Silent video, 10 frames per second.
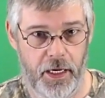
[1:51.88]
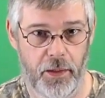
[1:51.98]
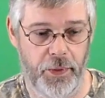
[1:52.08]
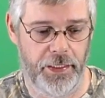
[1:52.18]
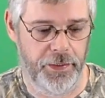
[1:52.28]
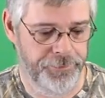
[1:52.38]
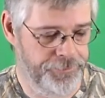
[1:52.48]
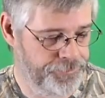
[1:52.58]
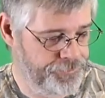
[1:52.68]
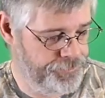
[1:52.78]
kind of wiggly.
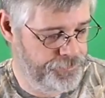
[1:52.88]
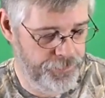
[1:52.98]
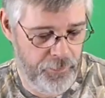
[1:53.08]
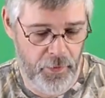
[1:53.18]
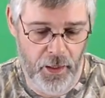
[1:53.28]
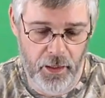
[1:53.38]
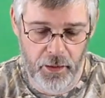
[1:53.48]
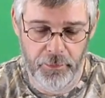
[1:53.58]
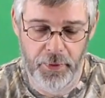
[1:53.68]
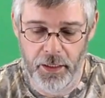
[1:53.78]

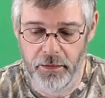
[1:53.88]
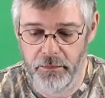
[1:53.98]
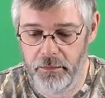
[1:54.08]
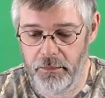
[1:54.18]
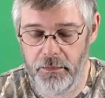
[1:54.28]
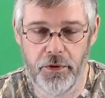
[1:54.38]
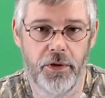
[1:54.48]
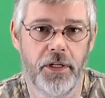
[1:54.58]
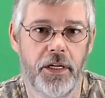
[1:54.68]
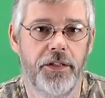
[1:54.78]
But you
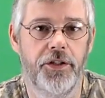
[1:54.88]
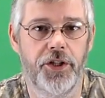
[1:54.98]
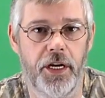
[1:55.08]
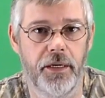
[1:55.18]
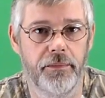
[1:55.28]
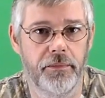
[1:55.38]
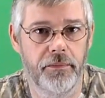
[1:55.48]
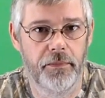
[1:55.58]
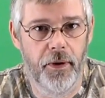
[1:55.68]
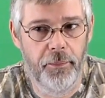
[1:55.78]
can daisy chain
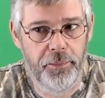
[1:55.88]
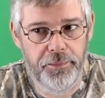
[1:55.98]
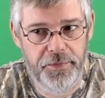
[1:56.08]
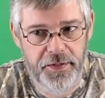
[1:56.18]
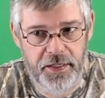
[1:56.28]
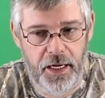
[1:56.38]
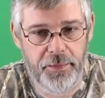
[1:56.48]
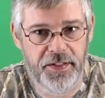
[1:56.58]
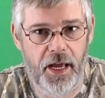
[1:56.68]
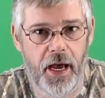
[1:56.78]

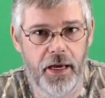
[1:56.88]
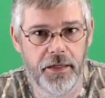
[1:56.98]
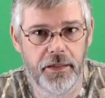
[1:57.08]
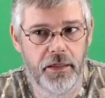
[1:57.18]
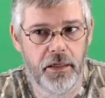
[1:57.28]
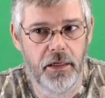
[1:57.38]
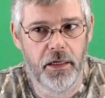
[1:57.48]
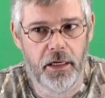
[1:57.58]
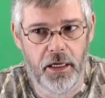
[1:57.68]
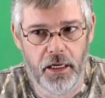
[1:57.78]
same size
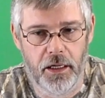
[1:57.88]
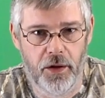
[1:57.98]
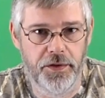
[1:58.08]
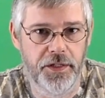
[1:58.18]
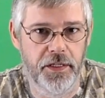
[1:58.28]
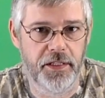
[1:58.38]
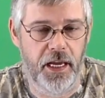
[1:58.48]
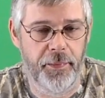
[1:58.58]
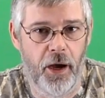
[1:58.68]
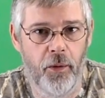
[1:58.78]
and close to the
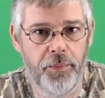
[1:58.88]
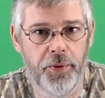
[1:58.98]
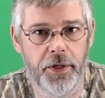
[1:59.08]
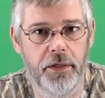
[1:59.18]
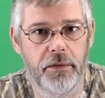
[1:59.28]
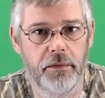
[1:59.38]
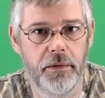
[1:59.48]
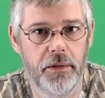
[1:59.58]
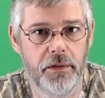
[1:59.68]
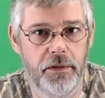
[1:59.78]
same output
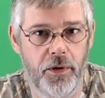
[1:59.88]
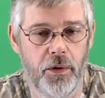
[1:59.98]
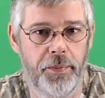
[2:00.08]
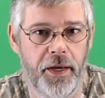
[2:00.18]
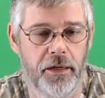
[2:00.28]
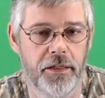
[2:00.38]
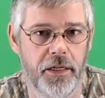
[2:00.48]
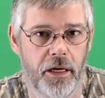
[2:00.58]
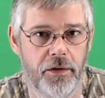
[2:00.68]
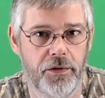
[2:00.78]
solar panels
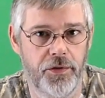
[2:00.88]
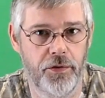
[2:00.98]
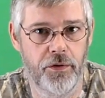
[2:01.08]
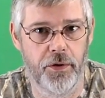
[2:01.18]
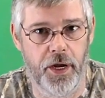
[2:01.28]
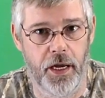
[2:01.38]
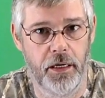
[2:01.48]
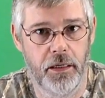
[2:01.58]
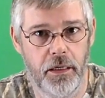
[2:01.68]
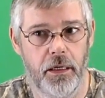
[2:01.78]
together to create